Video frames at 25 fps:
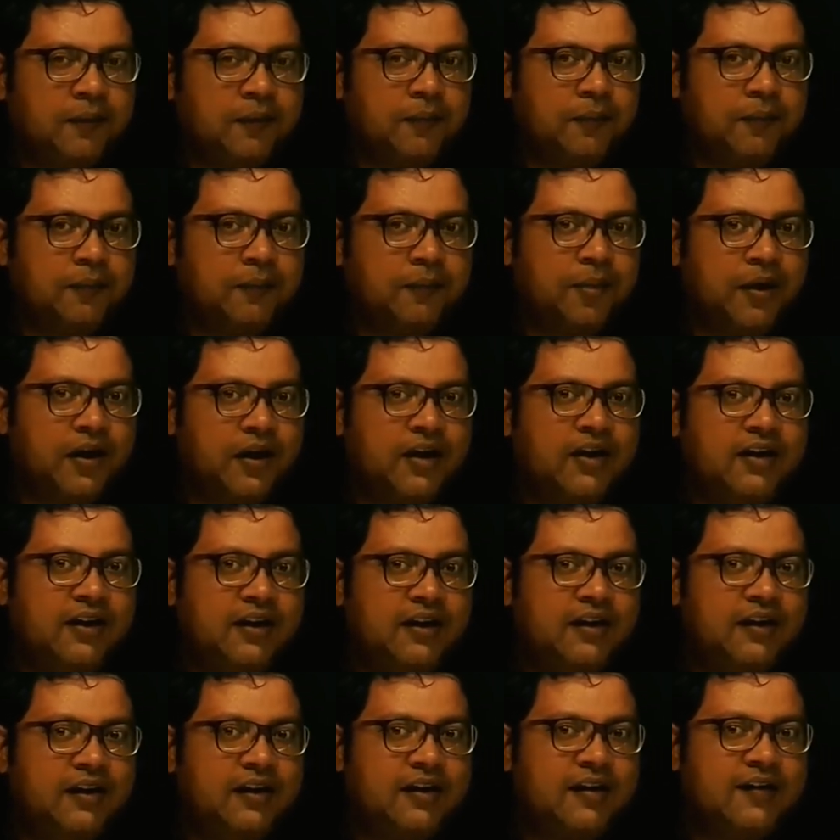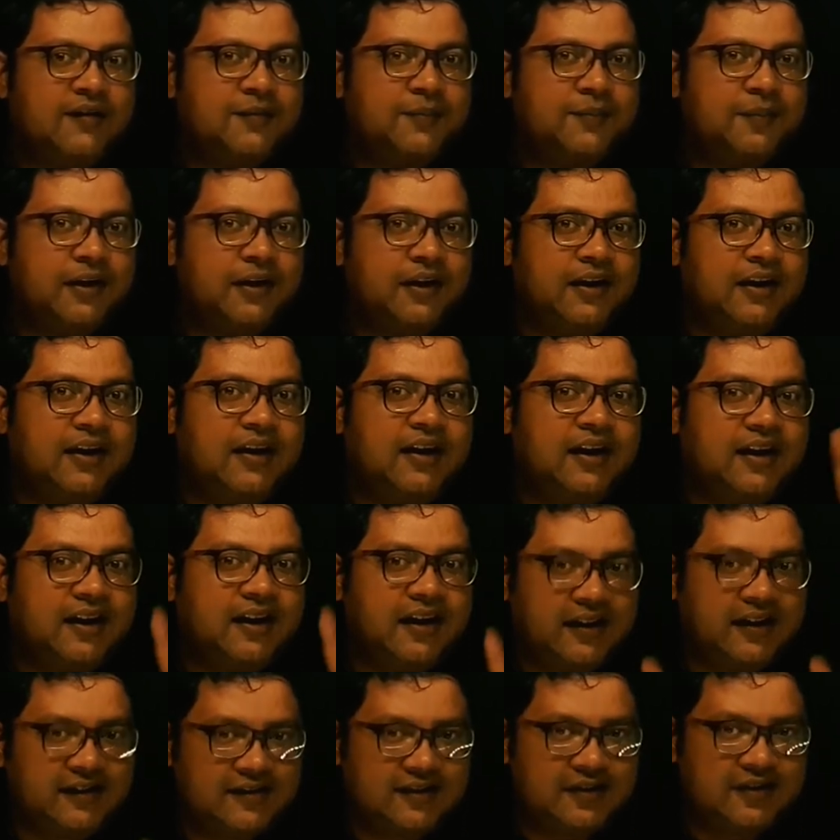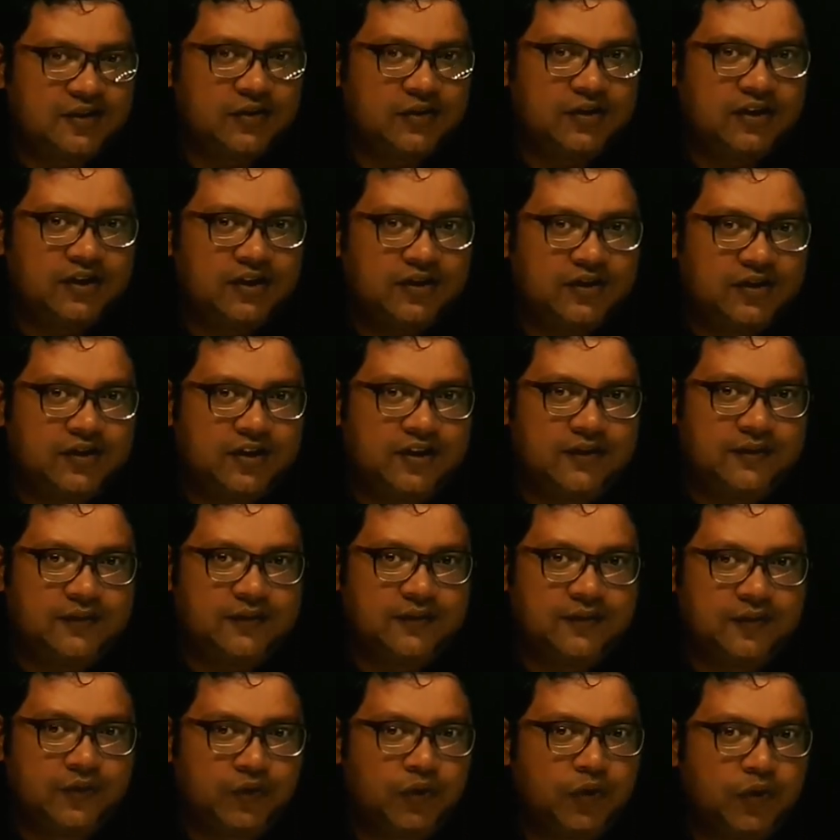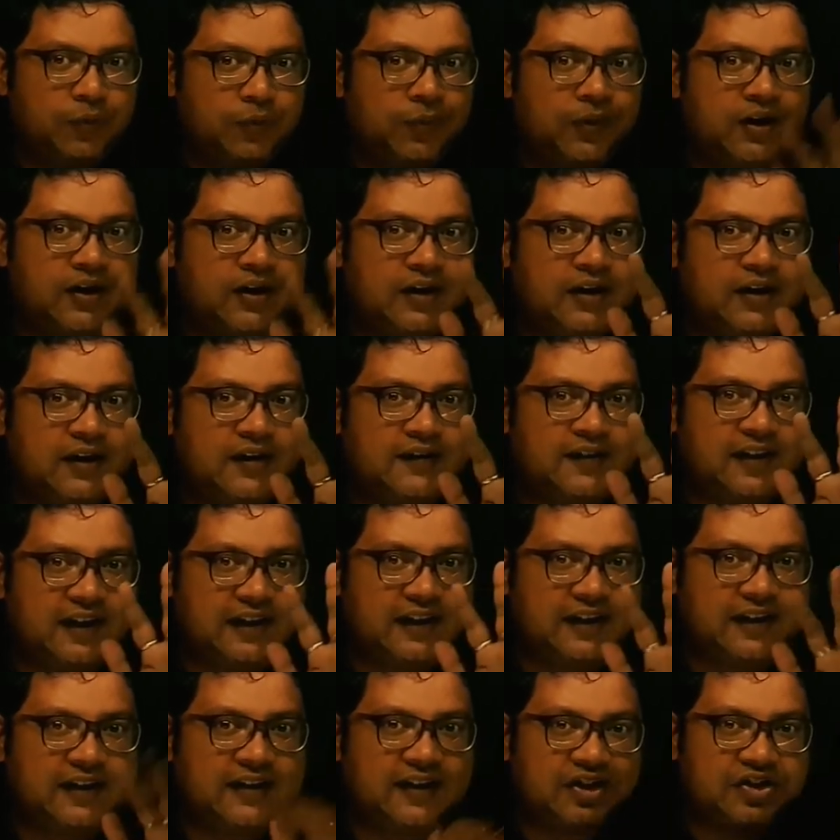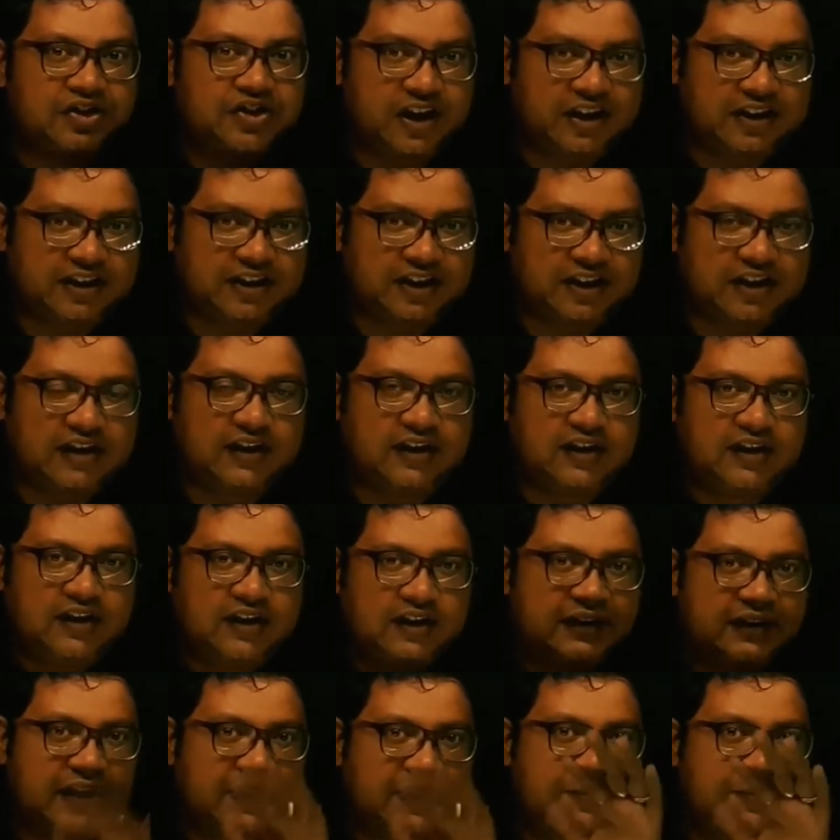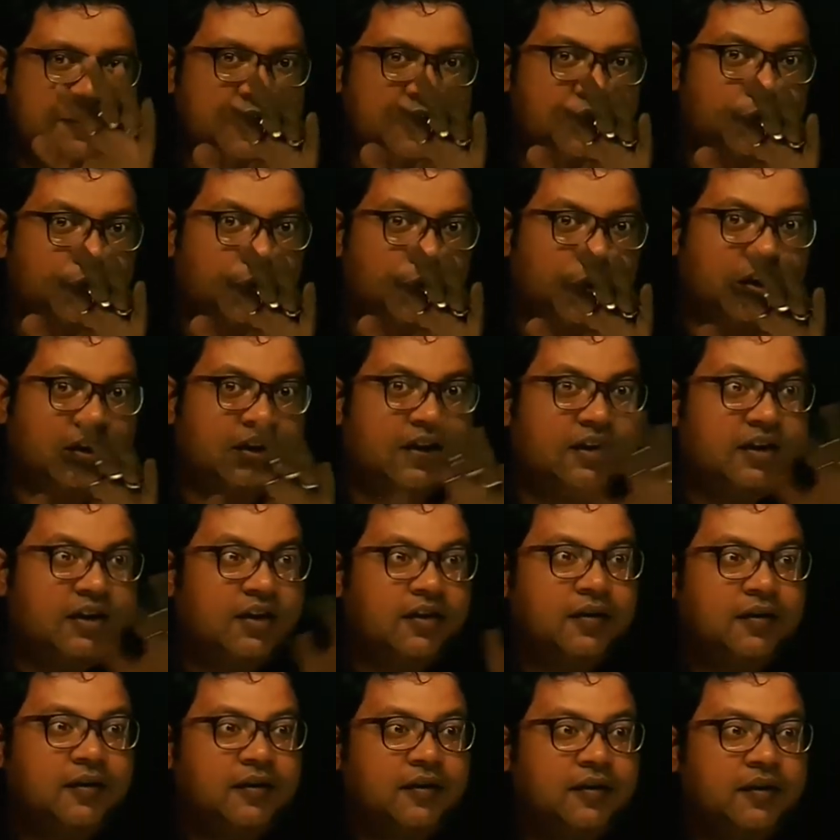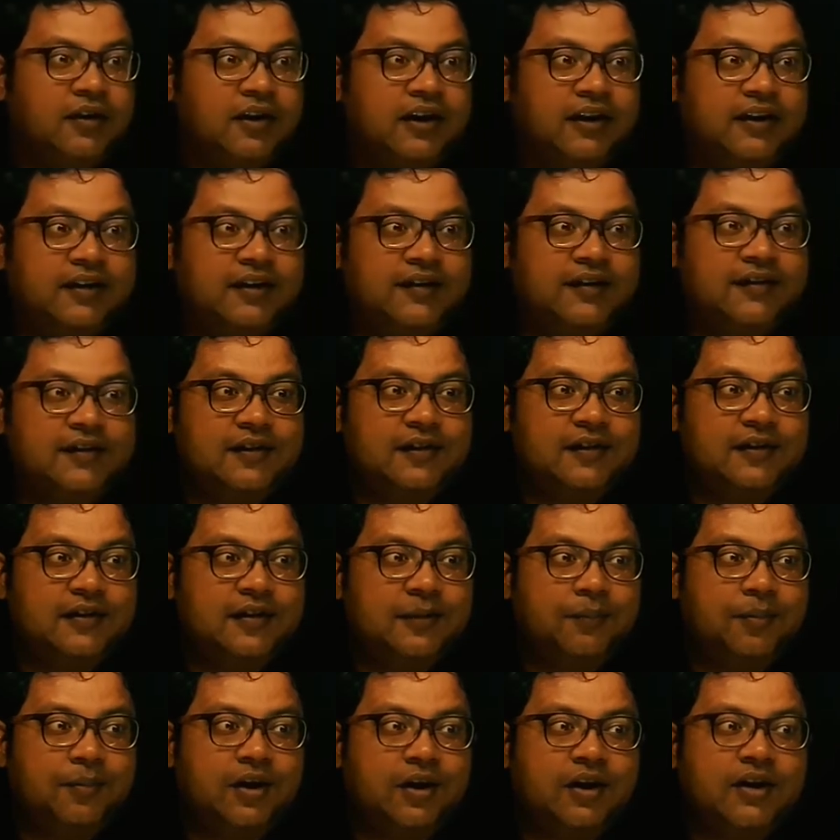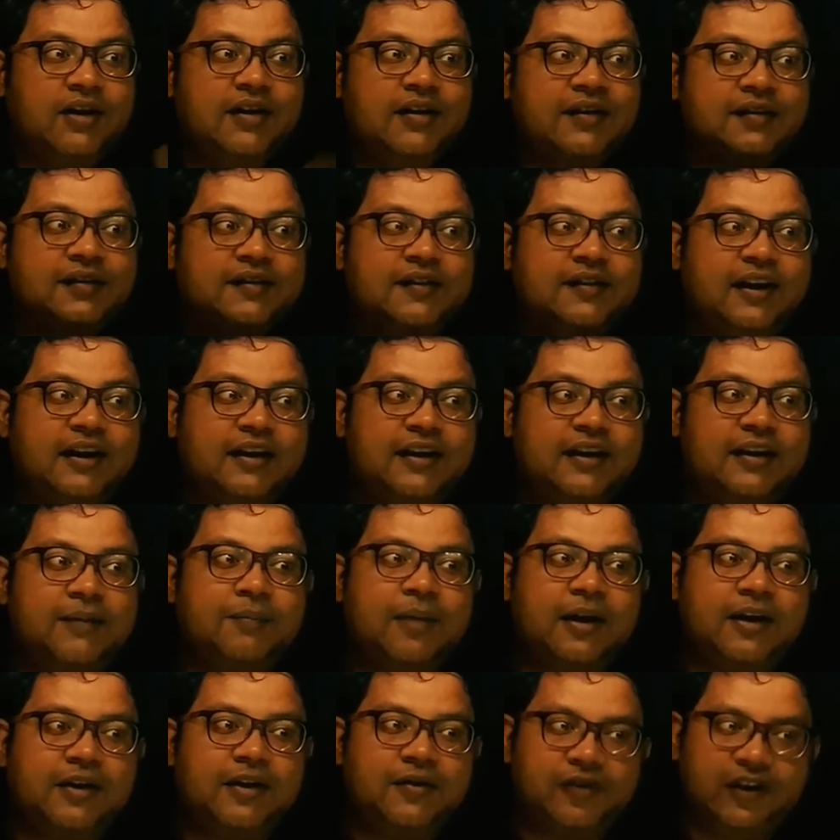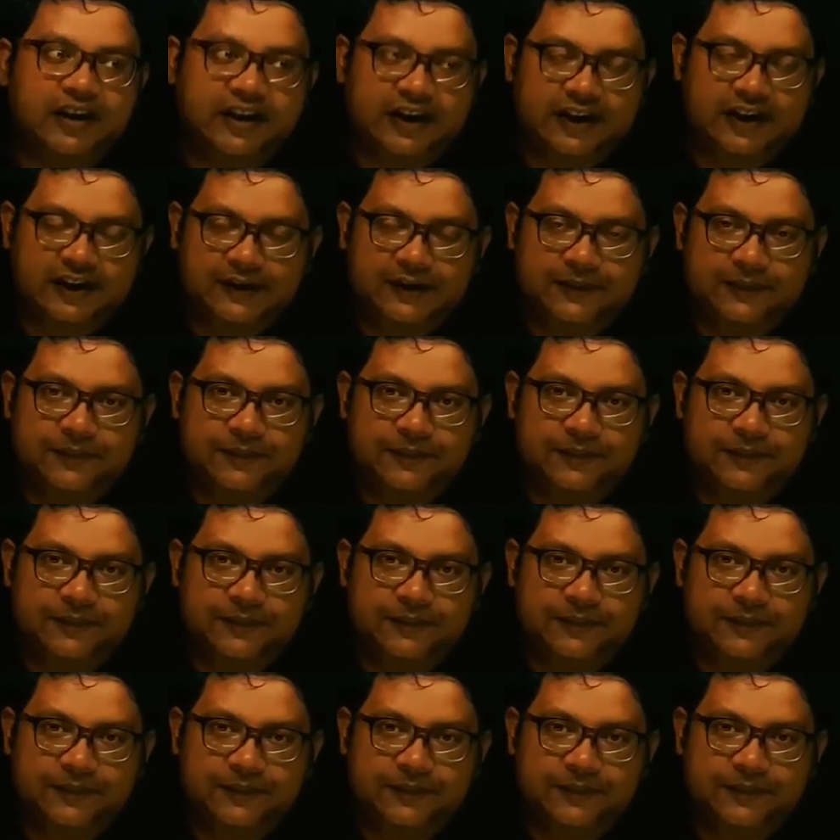Bird is building a nest on the tree, so bird is getting the shelter. That means what? It is the bird is getting benefited,